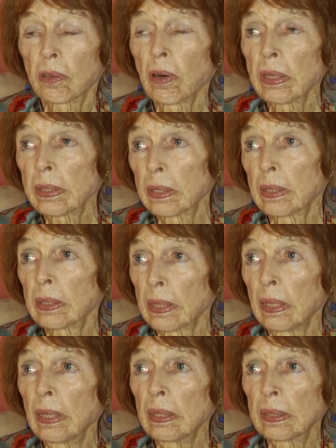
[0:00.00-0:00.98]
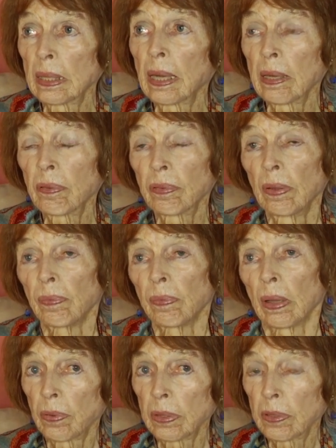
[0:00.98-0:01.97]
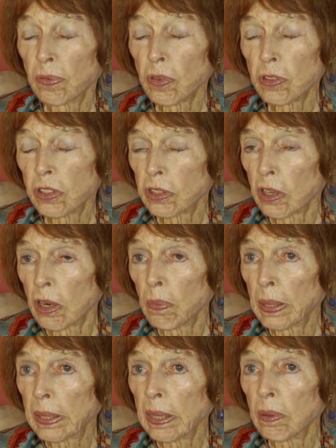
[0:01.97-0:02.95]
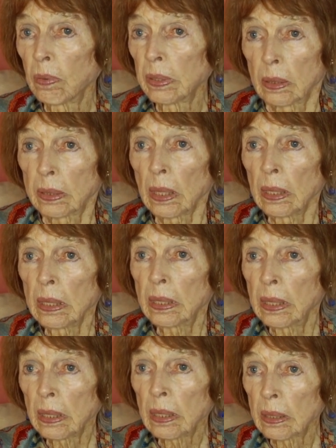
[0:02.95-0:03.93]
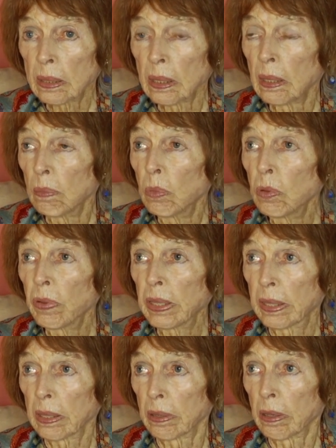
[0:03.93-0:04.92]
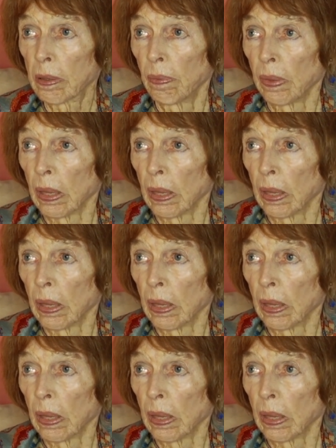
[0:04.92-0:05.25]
crisis in his life. His first job, I think, was selling tickets in the movie theater.